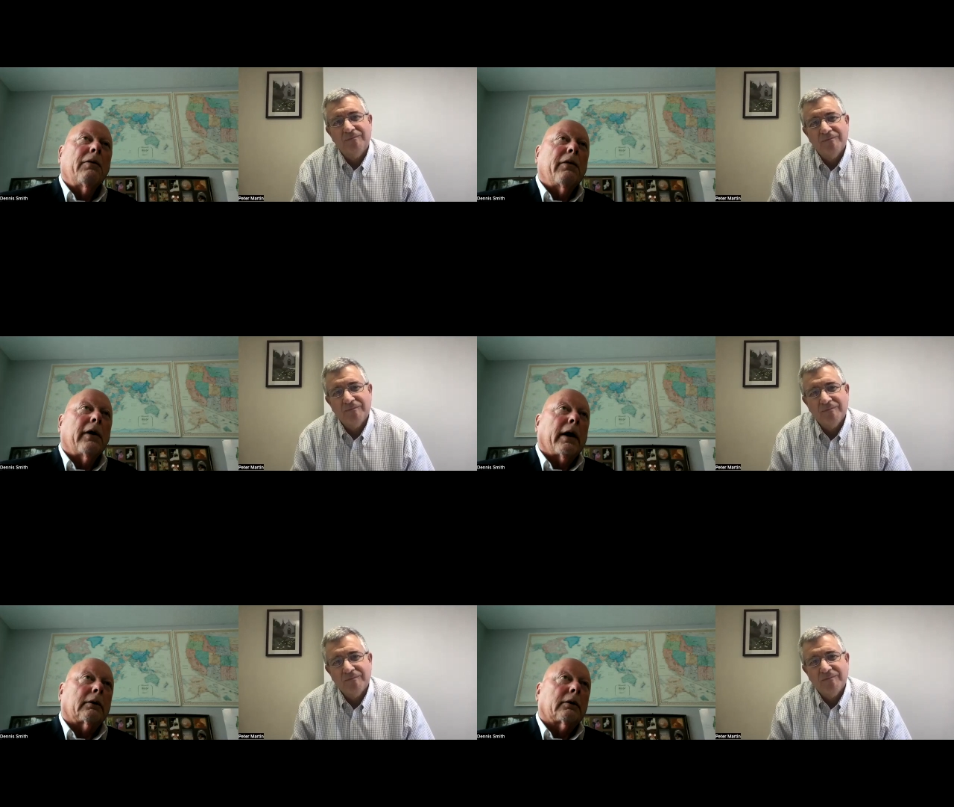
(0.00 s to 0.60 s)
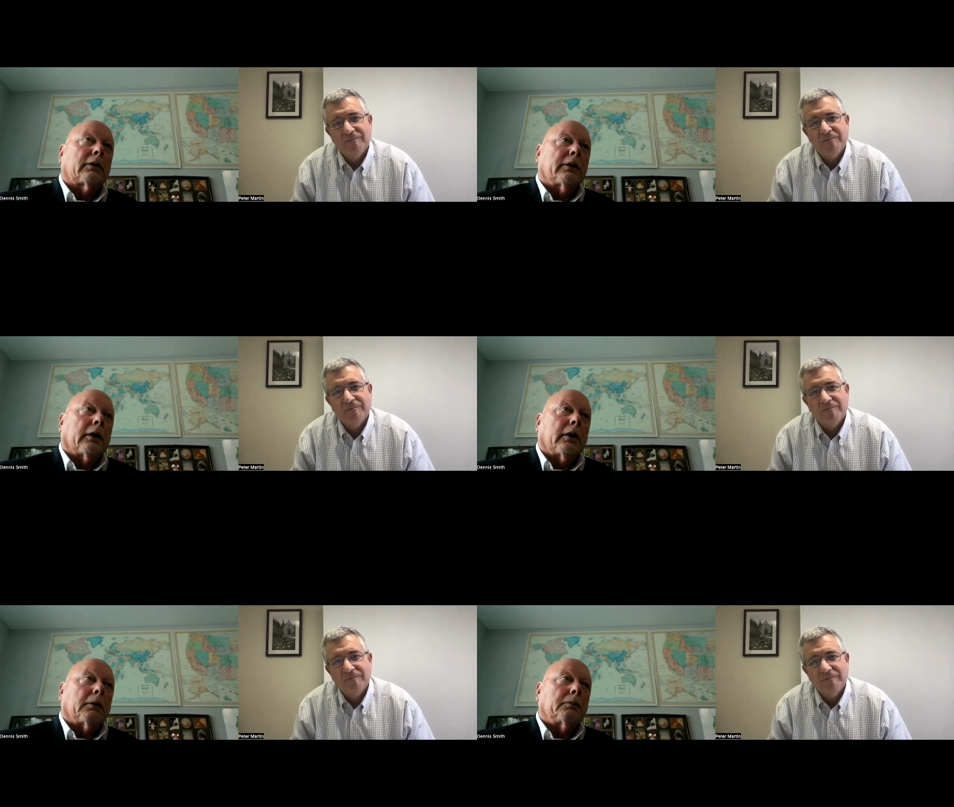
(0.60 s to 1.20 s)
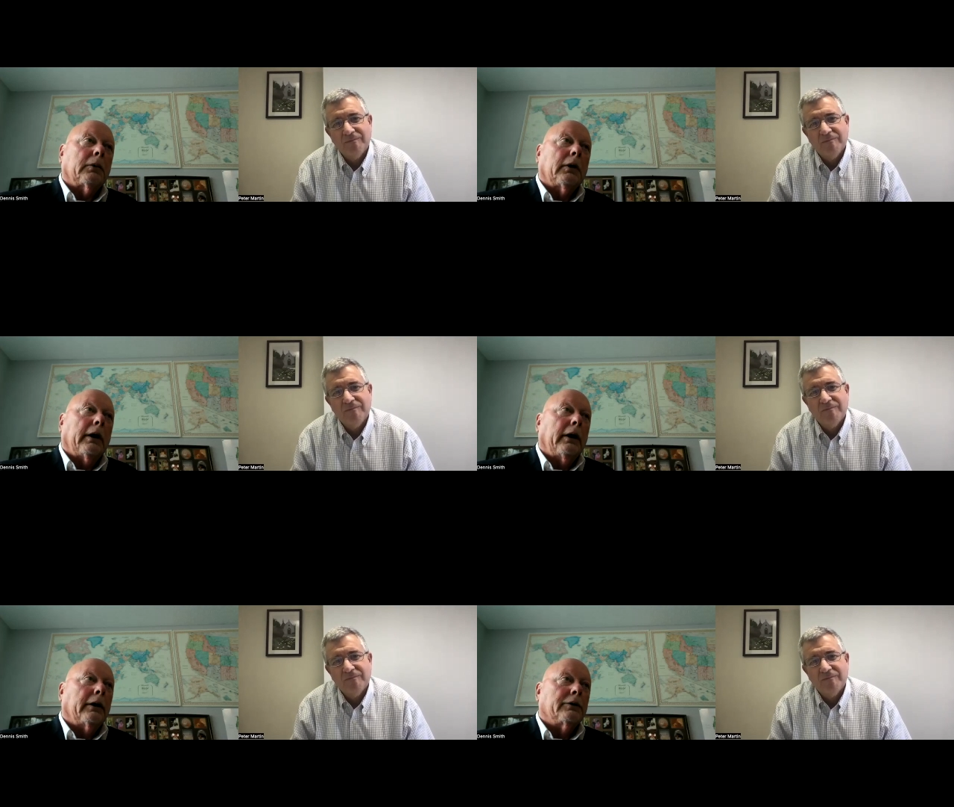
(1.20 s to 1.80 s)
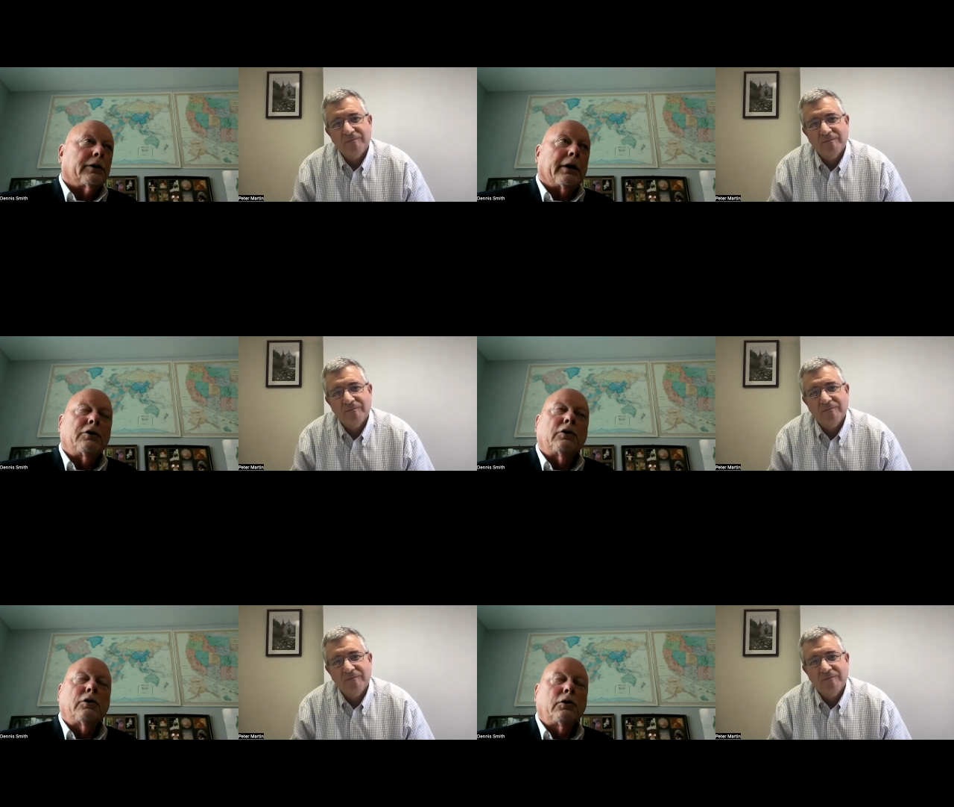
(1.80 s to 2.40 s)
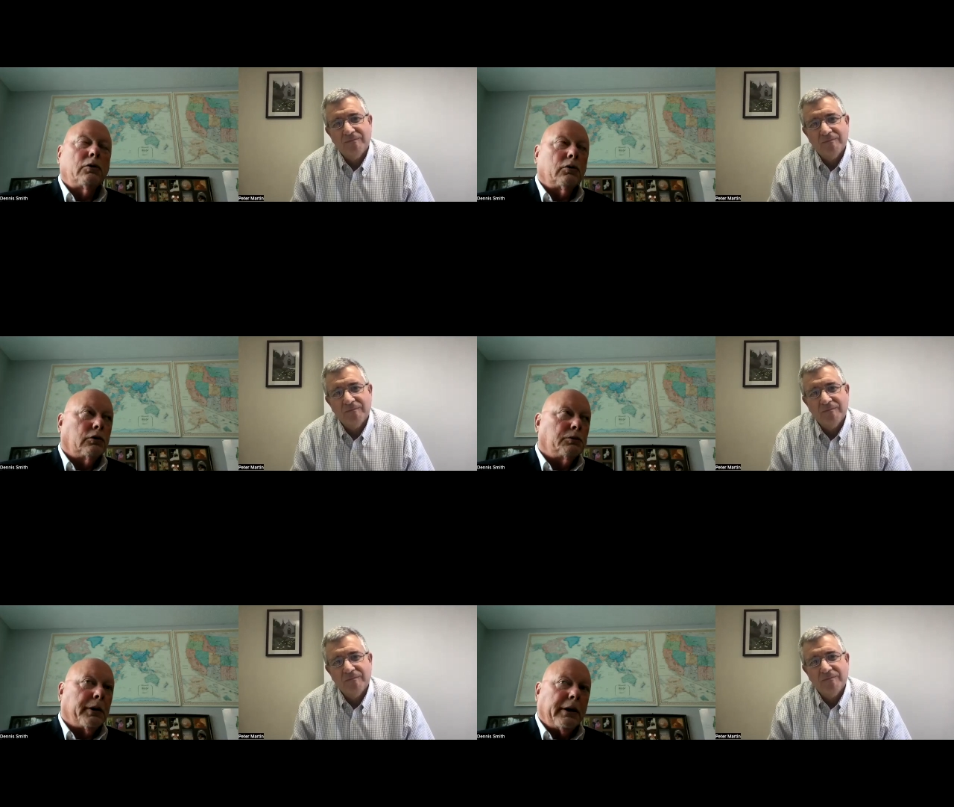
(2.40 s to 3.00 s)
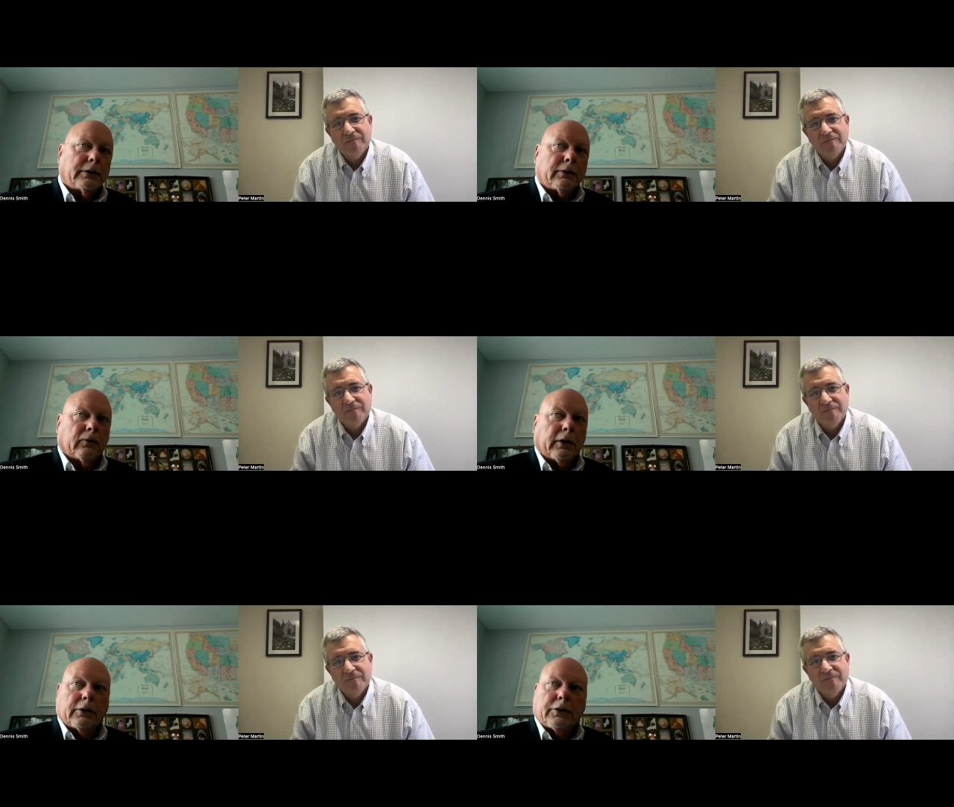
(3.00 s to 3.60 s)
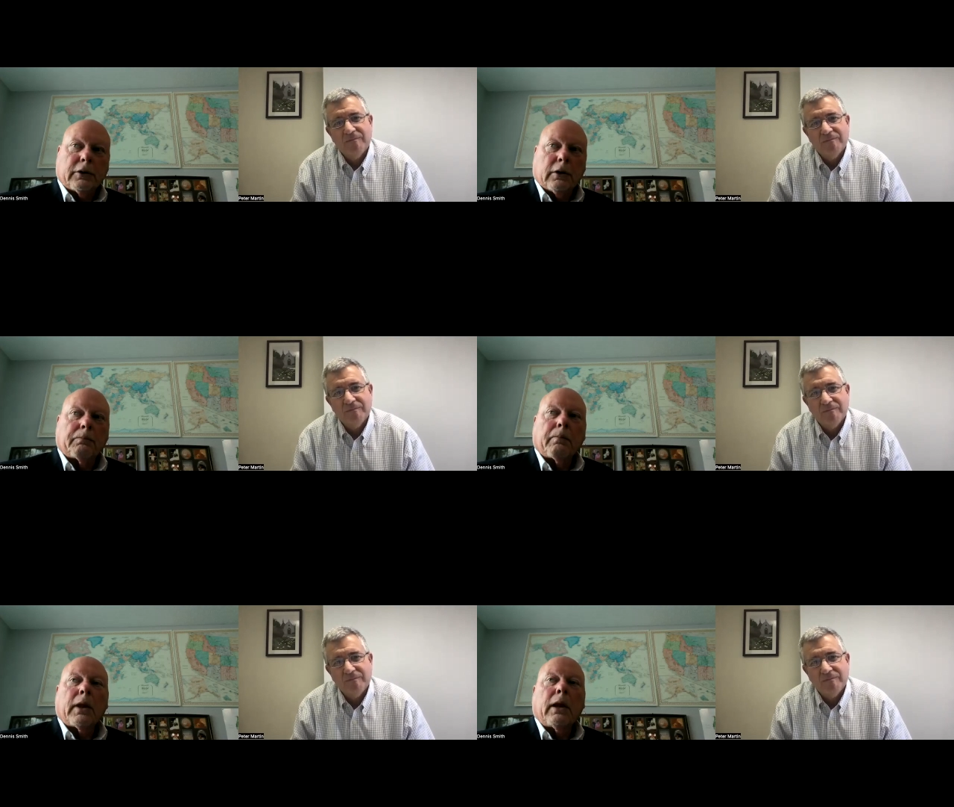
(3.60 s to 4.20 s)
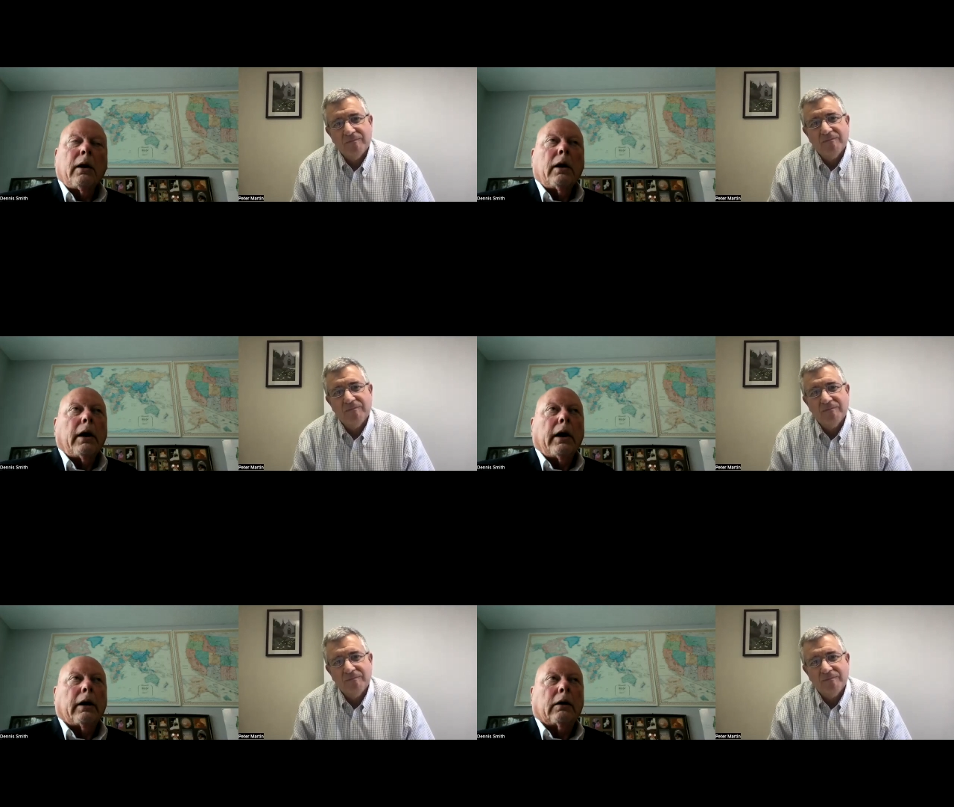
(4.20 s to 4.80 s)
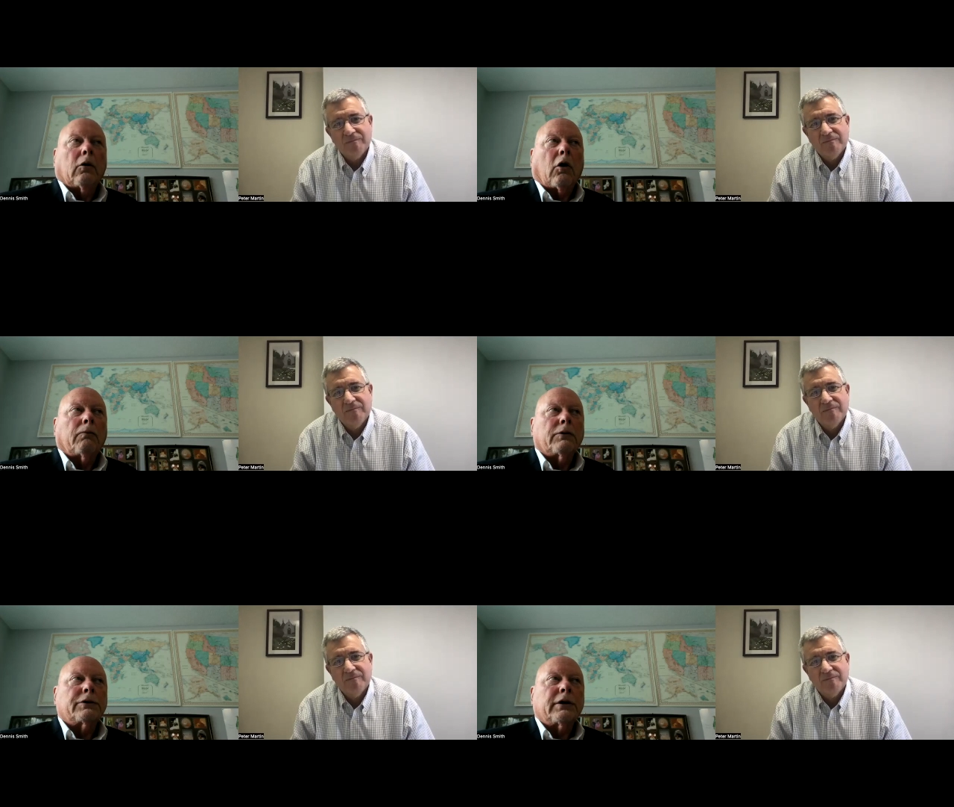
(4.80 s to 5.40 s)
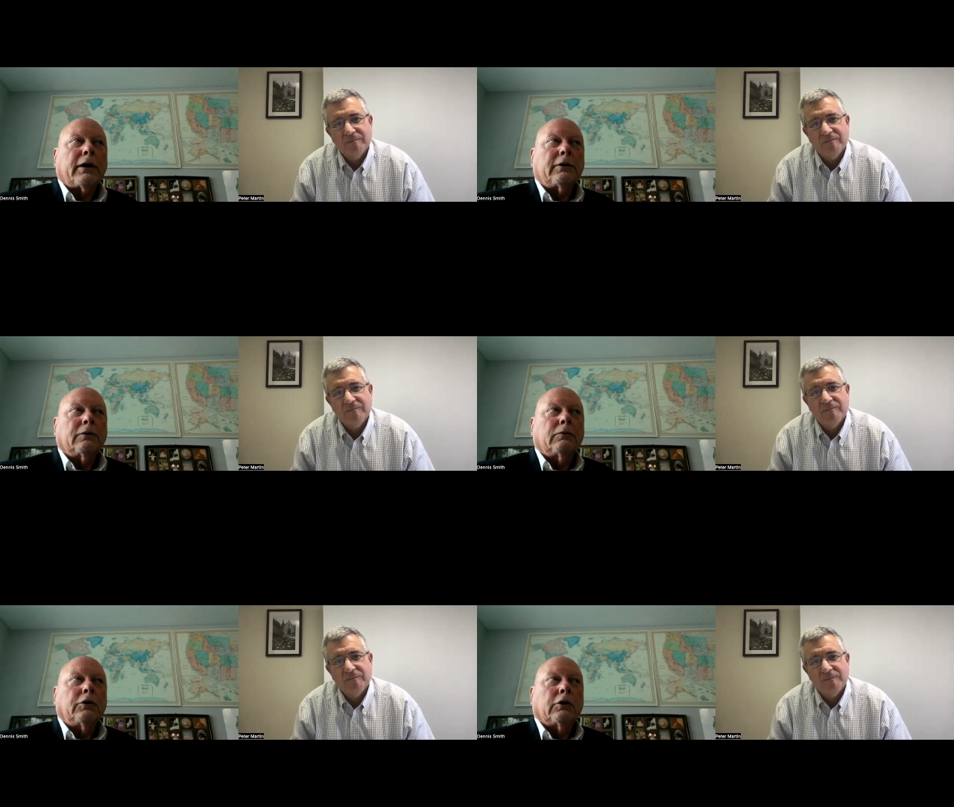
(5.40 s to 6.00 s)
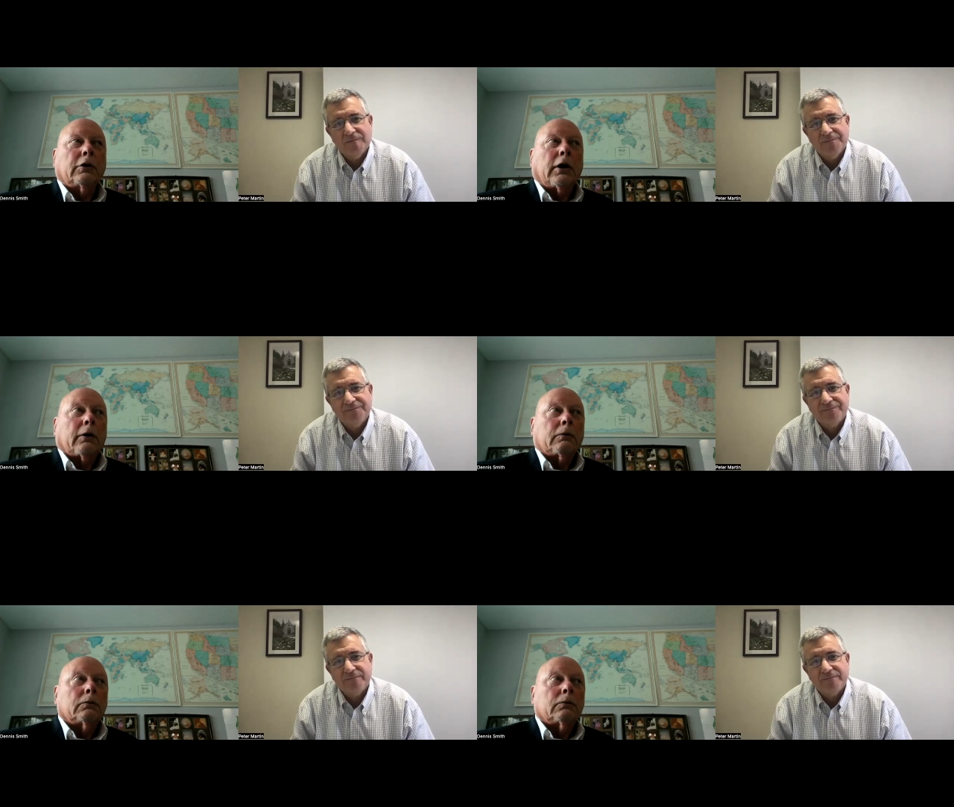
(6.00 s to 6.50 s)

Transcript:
Speaker 1: that uh, is a huge piece of leadership. And all of a sudden, you're not